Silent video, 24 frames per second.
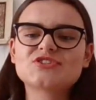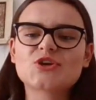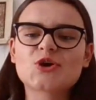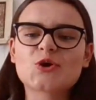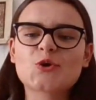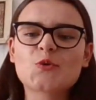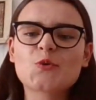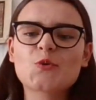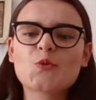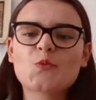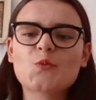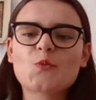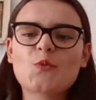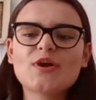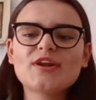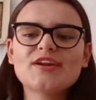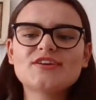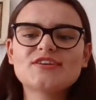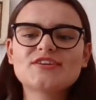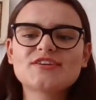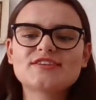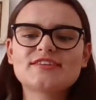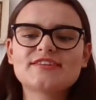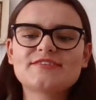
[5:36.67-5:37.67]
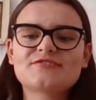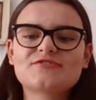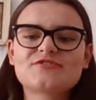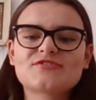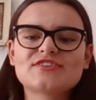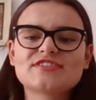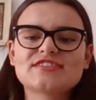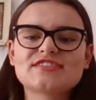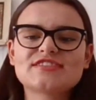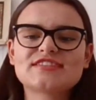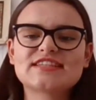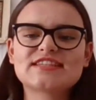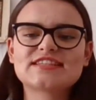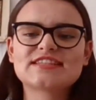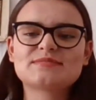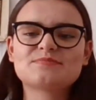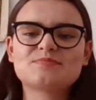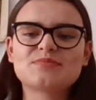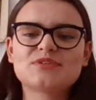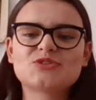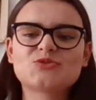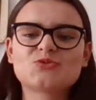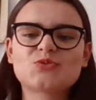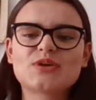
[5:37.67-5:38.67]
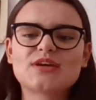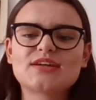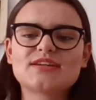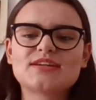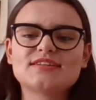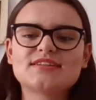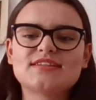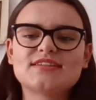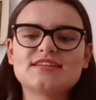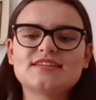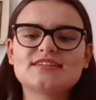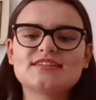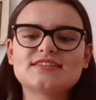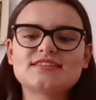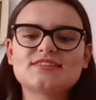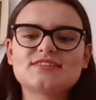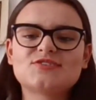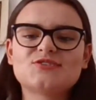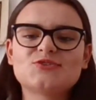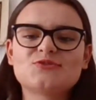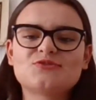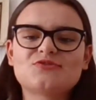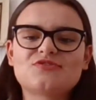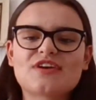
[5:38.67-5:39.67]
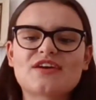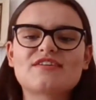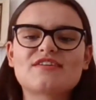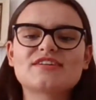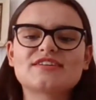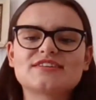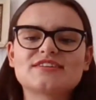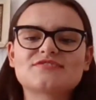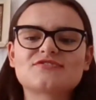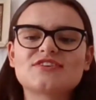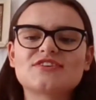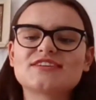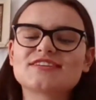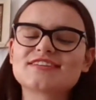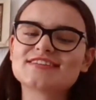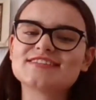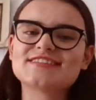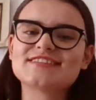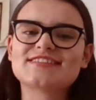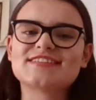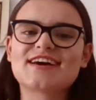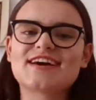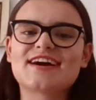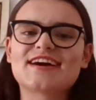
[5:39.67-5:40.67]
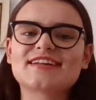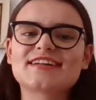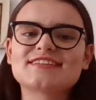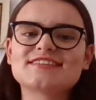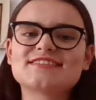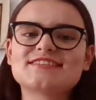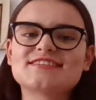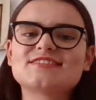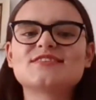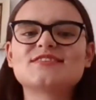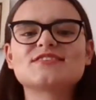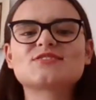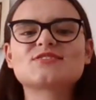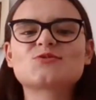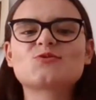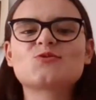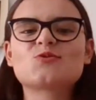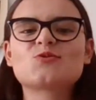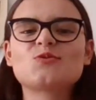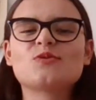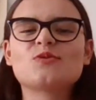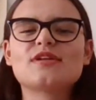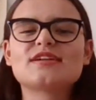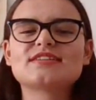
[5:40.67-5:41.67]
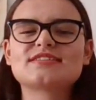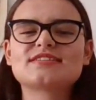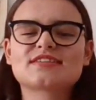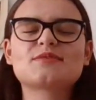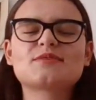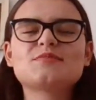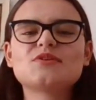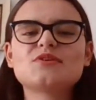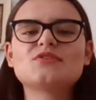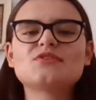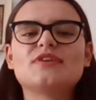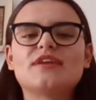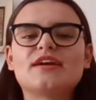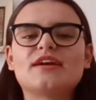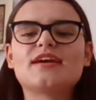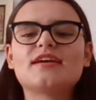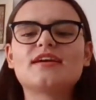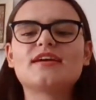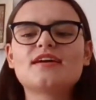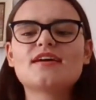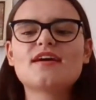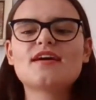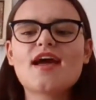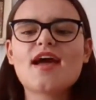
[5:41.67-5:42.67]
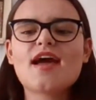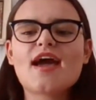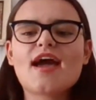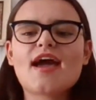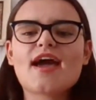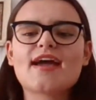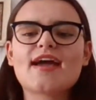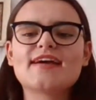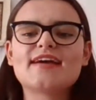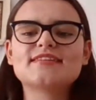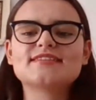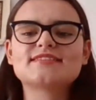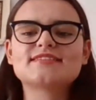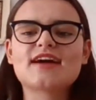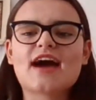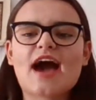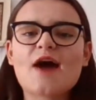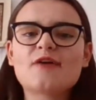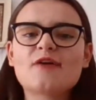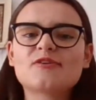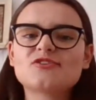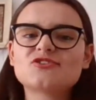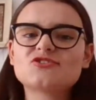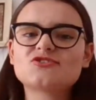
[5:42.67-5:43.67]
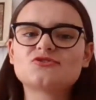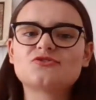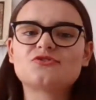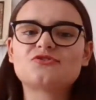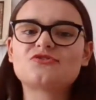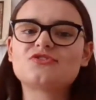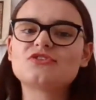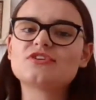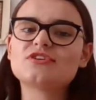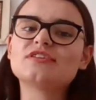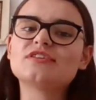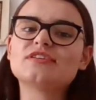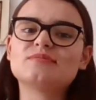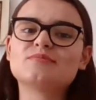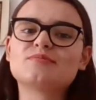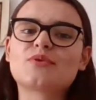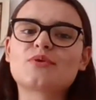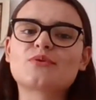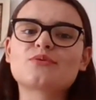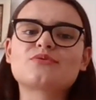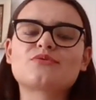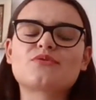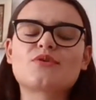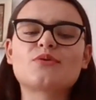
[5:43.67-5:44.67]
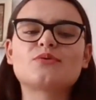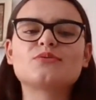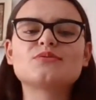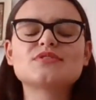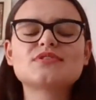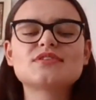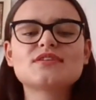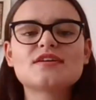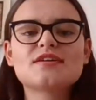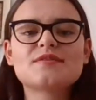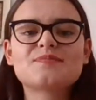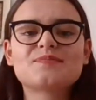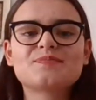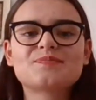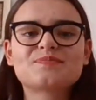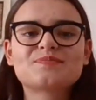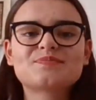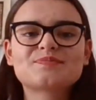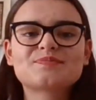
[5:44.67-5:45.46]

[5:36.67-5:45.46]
So what are the differences between these two very different insights to the school or the community? And how did you feel in both roles?